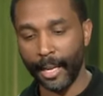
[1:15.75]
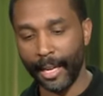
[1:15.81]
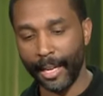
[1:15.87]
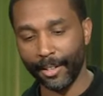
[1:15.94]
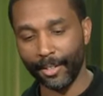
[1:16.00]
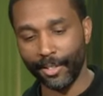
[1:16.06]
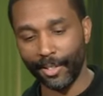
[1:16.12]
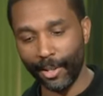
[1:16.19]

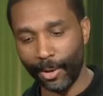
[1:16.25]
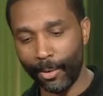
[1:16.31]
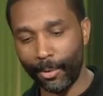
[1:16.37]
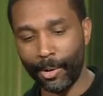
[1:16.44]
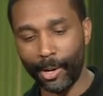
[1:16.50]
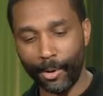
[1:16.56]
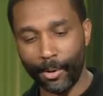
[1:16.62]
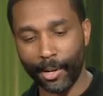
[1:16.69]
is no
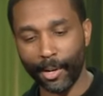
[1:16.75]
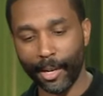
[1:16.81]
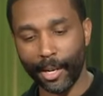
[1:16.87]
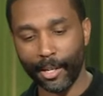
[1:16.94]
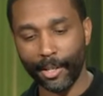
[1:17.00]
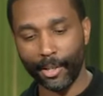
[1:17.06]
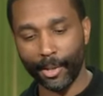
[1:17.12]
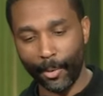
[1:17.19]
longer
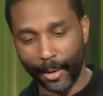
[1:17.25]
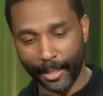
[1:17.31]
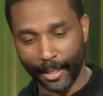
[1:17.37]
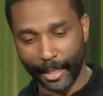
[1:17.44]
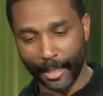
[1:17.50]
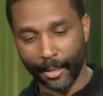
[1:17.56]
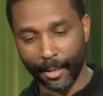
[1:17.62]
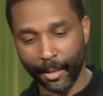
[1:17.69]

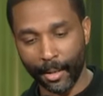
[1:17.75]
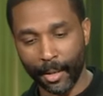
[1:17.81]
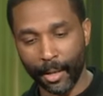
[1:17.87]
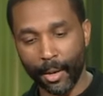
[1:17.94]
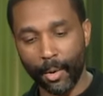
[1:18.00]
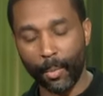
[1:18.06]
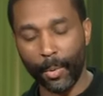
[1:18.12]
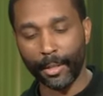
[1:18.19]
anointed
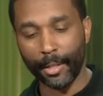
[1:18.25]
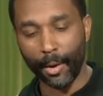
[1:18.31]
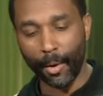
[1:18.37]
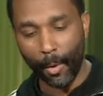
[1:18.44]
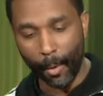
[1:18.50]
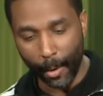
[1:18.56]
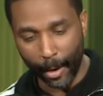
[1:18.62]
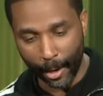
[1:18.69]
with
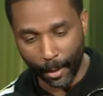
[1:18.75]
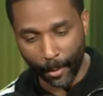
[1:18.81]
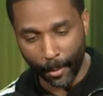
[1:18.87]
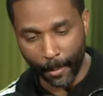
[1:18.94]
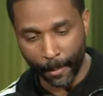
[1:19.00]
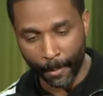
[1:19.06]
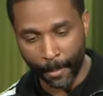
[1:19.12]
oil